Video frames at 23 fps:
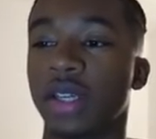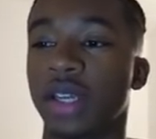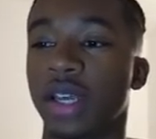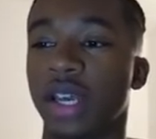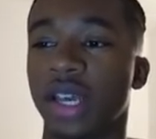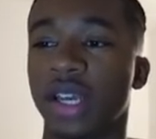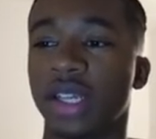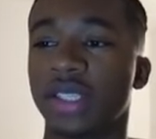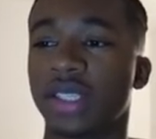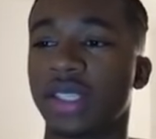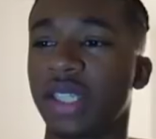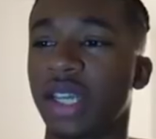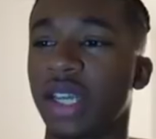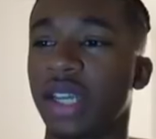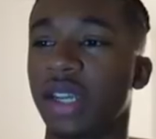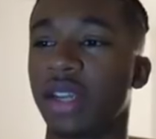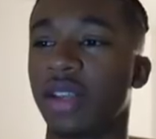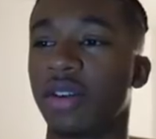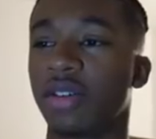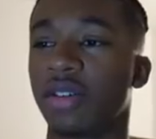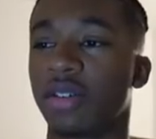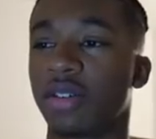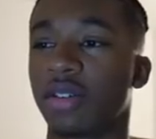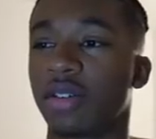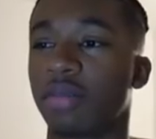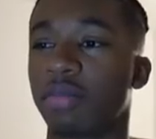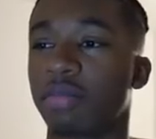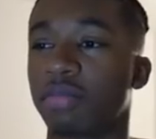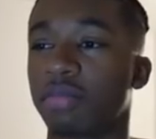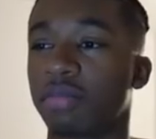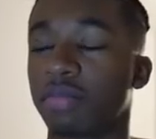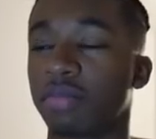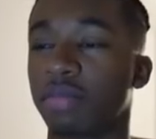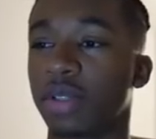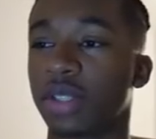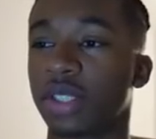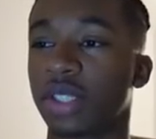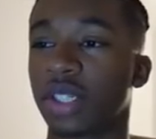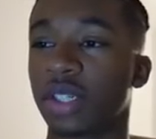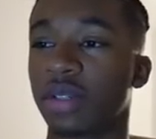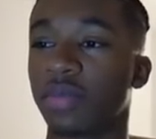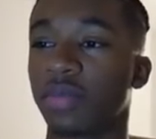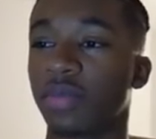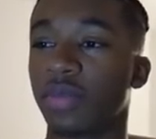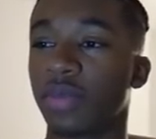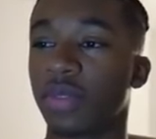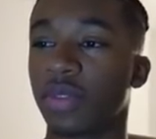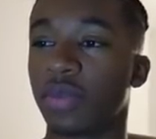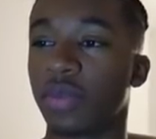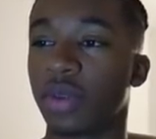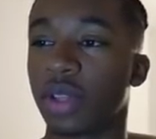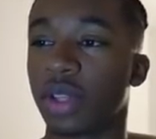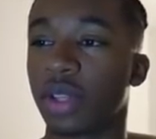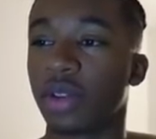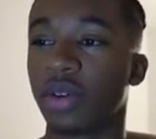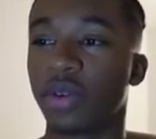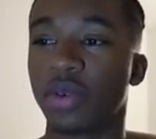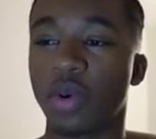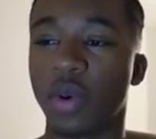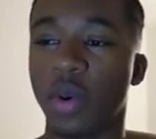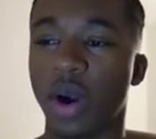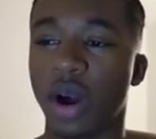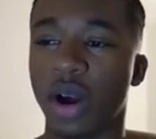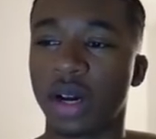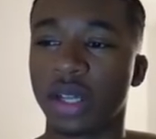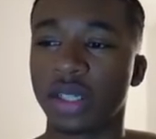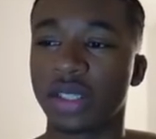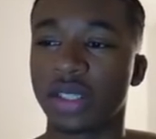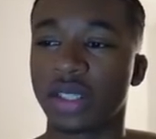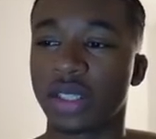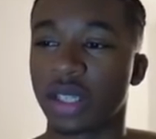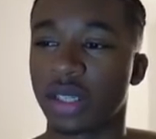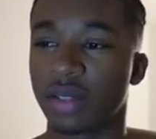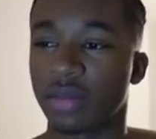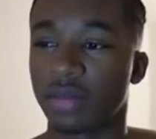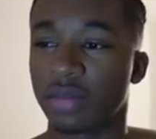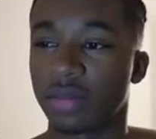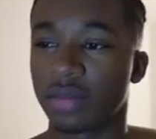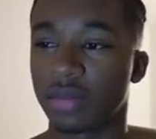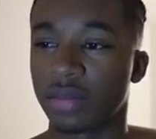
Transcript: Handstanding on a push up with no quads and